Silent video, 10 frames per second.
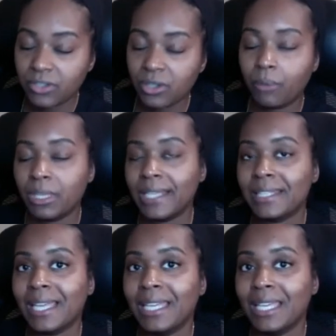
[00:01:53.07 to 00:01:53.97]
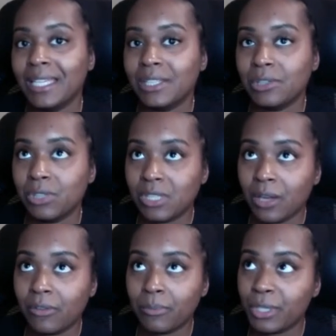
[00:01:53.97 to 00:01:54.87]
So release that need to self,
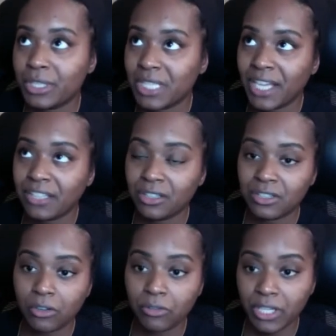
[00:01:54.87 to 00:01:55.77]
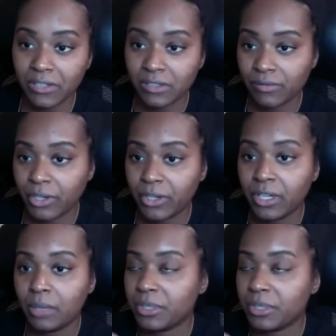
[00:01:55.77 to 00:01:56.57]
protect yourself against failure,